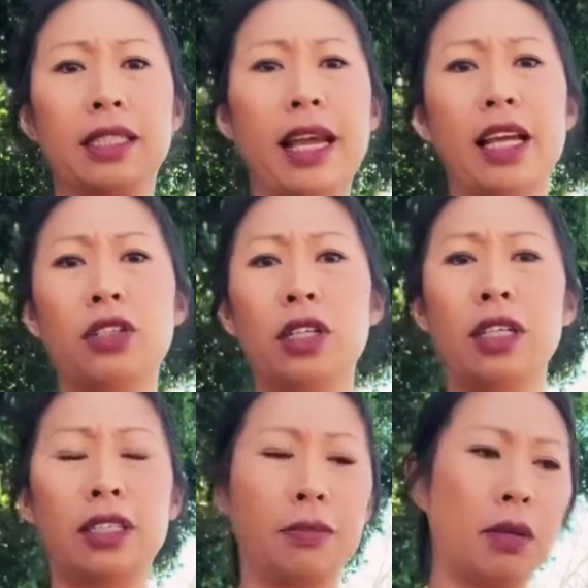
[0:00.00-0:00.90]
is
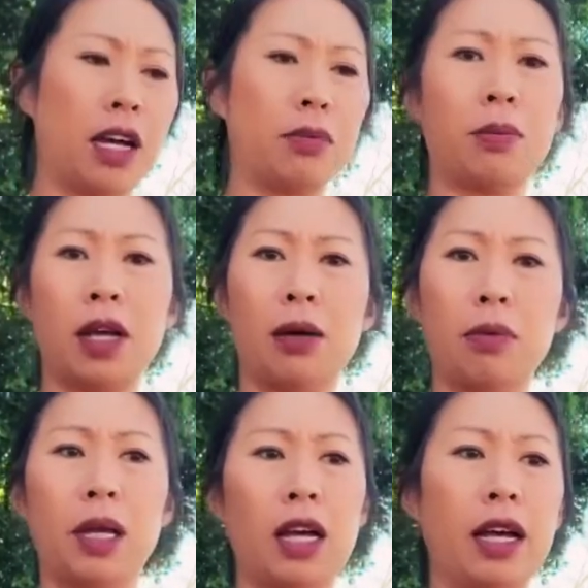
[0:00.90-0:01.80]
dangerous and blah, blah, blah,
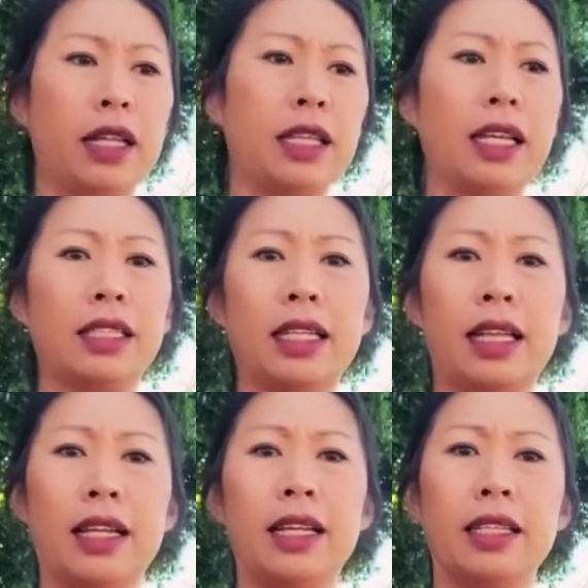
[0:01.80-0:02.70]
blah, blah, and this, and
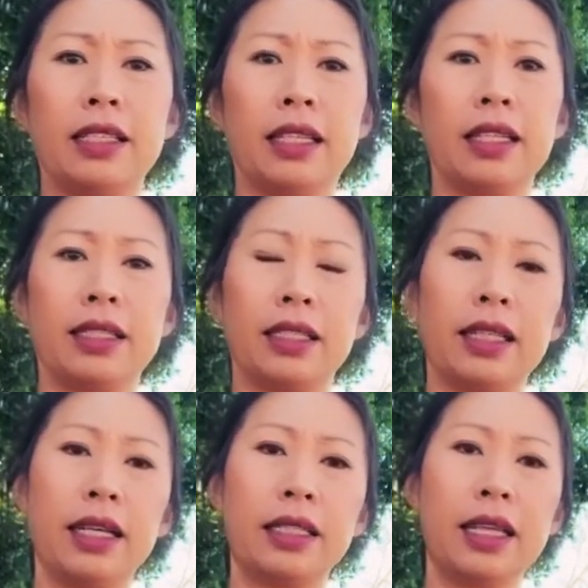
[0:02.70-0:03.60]
they did this and this and
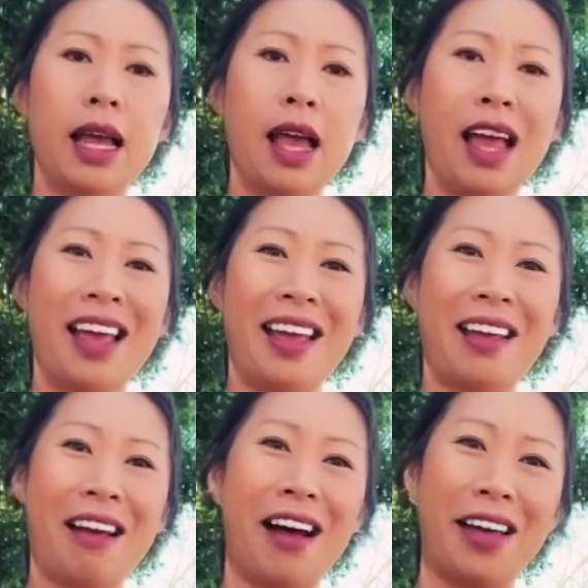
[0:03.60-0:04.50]
this.
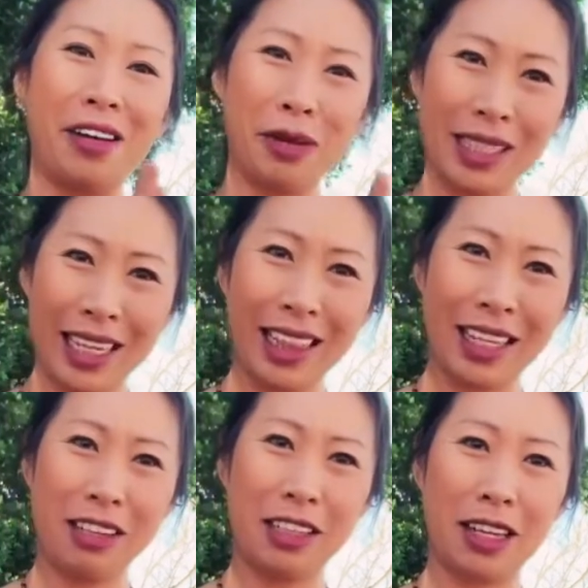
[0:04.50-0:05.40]
I always get
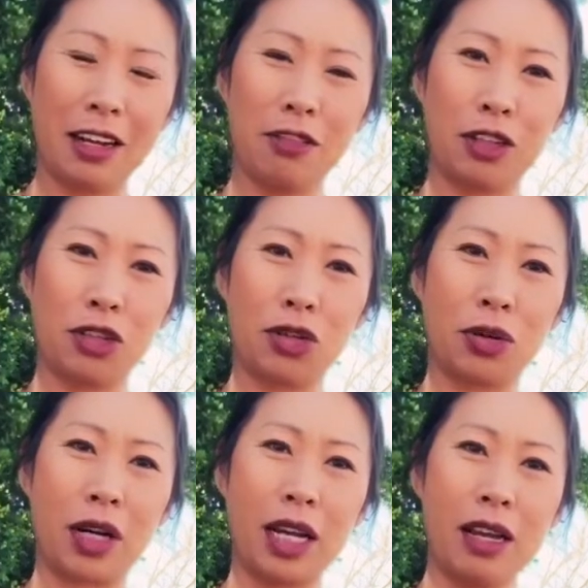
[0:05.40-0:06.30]
their side of the
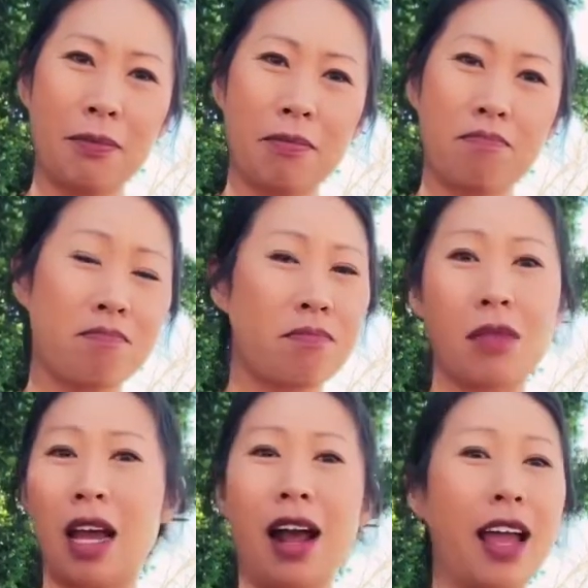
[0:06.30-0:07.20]
story,
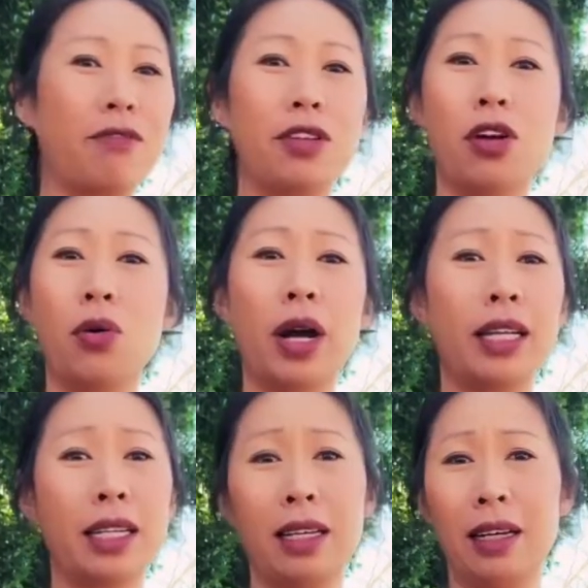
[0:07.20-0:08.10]
and I have no
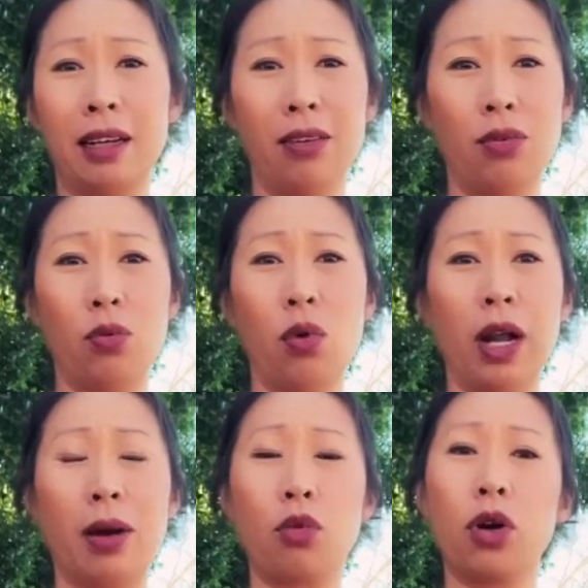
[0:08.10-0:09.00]
idea
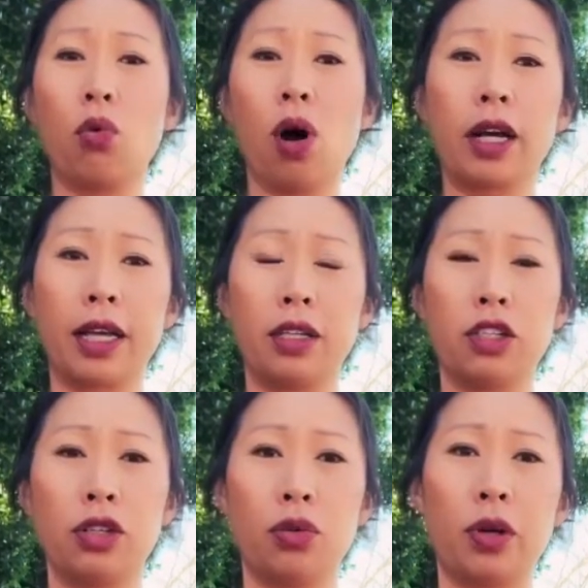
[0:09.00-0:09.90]
what I'm going to walk
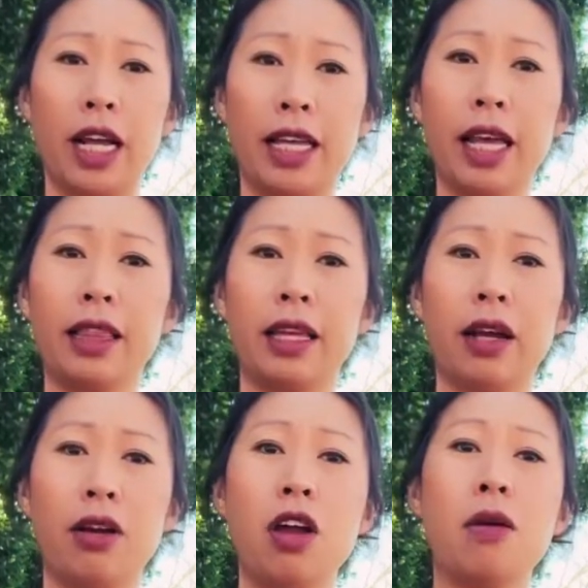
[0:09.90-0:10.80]
into when I get
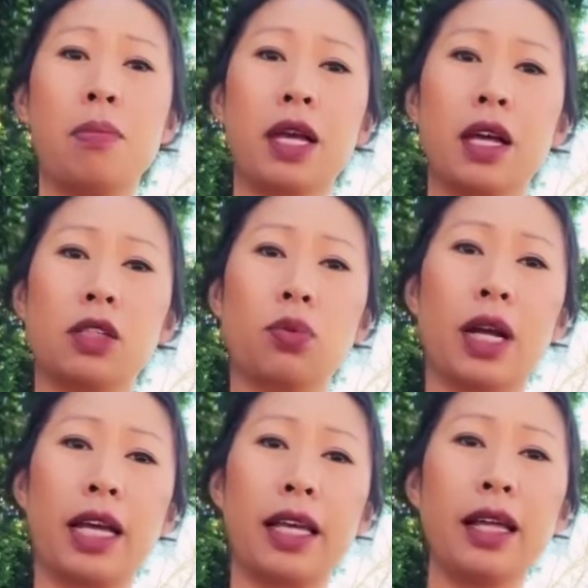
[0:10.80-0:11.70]
there, because
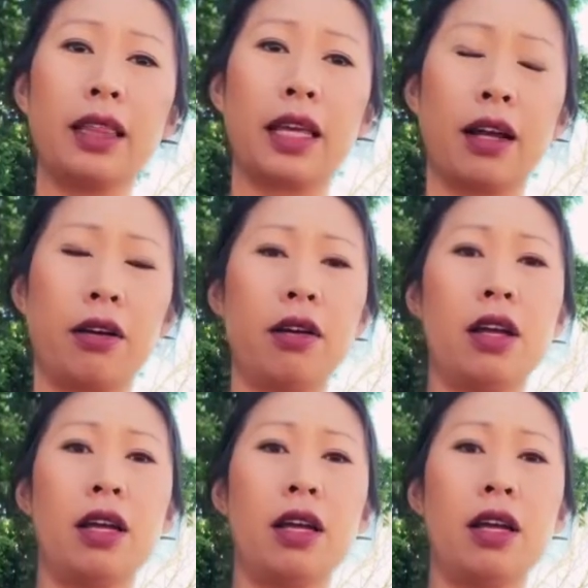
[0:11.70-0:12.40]
when I get there,